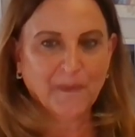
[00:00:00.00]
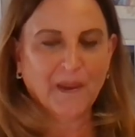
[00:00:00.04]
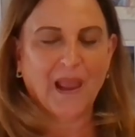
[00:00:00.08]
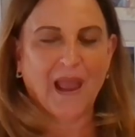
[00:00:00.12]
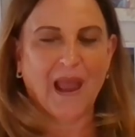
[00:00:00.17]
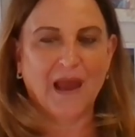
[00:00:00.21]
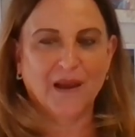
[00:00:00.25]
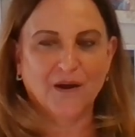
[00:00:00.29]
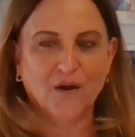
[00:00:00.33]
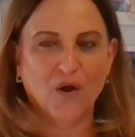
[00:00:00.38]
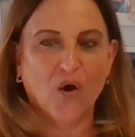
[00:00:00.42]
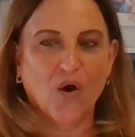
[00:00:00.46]

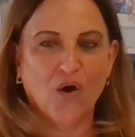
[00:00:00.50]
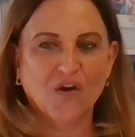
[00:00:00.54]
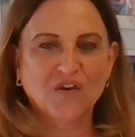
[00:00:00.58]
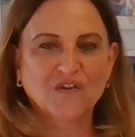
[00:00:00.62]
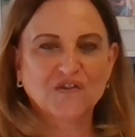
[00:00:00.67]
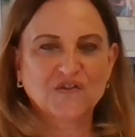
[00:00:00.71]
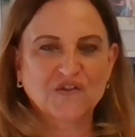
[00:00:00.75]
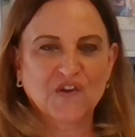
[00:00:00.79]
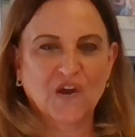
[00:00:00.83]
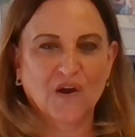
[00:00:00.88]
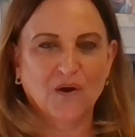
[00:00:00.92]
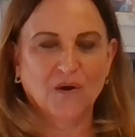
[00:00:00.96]
and
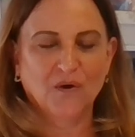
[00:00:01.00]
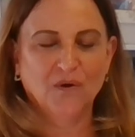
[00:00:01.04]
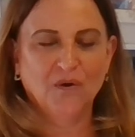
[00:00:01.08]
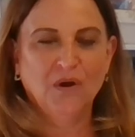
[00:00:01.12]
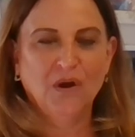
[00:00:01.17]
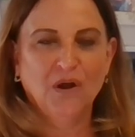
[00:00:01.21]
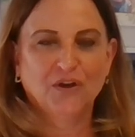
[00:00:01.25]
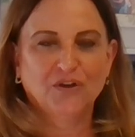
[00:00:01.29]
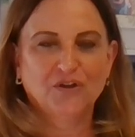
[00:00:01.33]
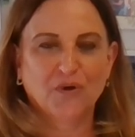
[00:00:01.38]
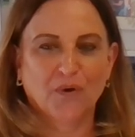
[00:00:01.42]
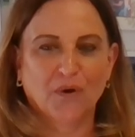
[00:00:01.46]
also
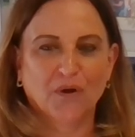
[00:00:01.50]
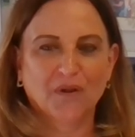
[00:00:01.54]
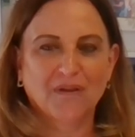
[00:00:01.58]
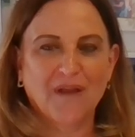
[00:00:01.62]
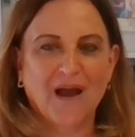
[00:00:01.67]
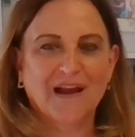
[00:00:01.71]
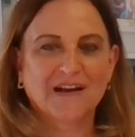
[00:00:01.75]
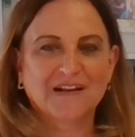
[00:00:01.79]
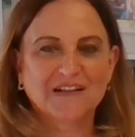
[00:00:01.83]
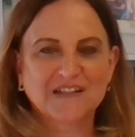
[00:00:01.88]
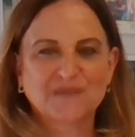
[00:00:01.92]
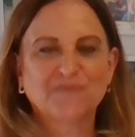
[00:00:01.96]
do a
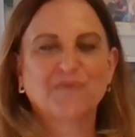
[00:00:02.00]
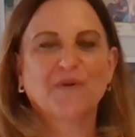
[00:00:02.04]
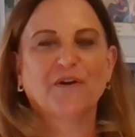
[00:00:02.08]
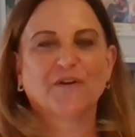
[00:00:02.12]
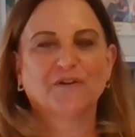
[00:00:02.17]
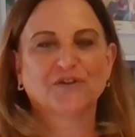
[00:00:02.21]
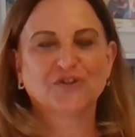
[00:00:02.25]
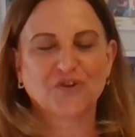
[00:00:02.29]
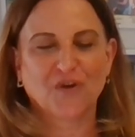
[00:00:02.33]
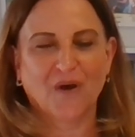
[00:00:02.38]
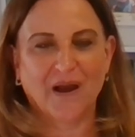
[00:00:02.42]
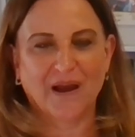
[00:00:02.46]
lot of
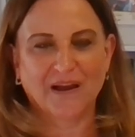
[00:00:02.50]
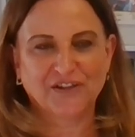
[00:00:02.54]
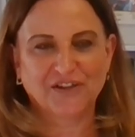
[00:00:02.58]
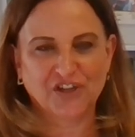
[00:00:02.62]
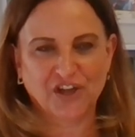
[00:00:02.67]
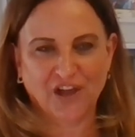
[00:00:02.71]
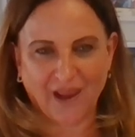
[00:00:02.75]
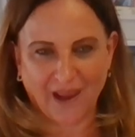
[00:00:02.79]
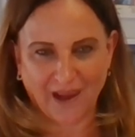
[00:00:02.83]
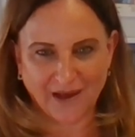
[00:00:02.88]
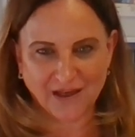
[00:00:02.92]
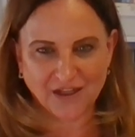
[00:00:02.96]
spiritual
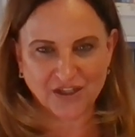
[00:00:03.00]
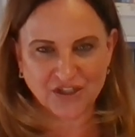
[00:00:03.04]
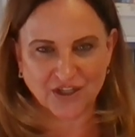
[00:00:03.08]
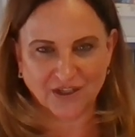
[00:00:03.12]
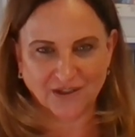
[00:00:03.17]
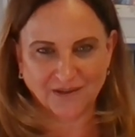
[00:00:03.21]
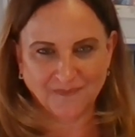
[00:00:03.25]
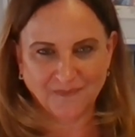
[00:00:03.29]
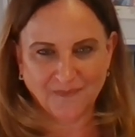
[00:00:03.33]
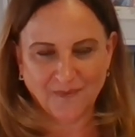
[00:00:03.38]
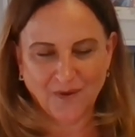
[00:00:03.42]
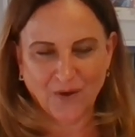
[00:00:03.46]

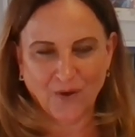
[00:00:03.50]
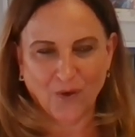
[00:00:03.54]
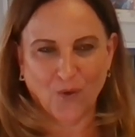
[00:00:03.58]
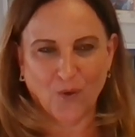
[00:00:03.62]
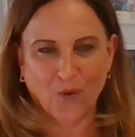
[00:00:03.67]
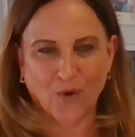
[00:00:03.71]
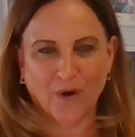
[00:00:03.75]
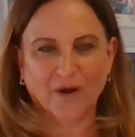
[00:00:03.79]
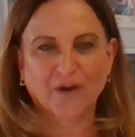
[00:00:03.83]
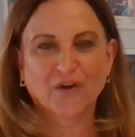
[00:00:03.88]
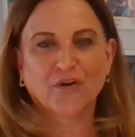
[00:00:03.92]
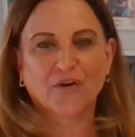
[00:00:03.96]
education
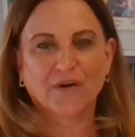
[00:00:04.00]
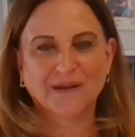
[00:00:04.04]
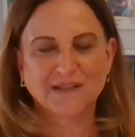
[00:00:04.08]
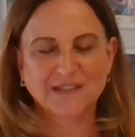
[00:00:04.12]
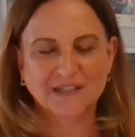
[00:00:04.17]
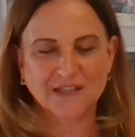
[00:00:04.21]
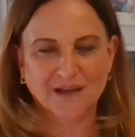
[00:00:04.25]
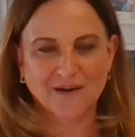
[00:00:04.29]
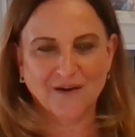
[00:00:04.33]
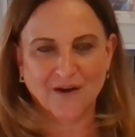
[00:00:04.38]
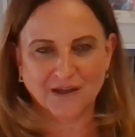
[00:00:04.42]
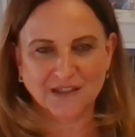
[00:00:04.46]
or
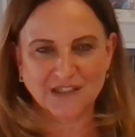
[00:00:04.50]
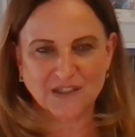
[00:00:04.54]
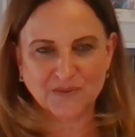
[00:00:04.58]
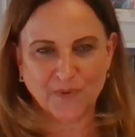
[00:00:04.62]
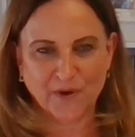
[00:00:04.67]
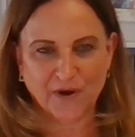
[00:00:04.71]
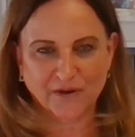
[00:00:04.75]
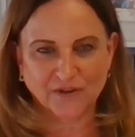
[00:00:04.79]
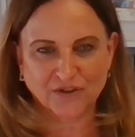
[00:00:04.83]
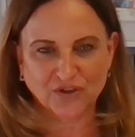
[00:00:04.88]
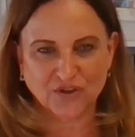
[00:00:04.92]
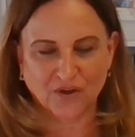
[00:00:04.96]
increasing our
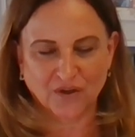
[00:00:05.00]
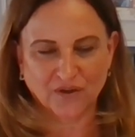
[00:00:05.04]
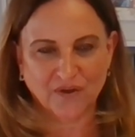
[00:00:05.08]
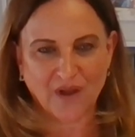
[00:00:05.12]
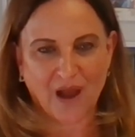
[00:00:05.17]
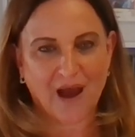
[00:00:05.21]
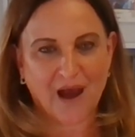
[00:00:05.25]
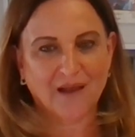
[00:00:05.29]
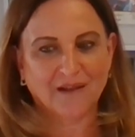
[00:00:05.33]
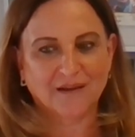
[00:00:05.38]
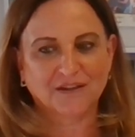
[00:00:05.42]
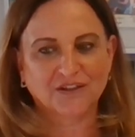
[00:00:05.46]
spiritual
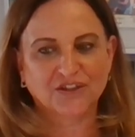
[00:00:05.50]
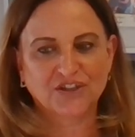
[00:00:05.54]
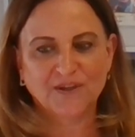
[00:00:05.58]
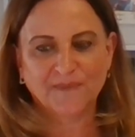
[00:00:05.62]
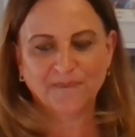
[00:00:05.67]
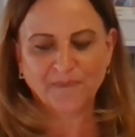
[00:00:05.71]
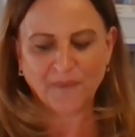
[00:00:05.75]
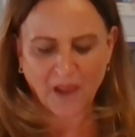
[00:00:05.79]
knowledge.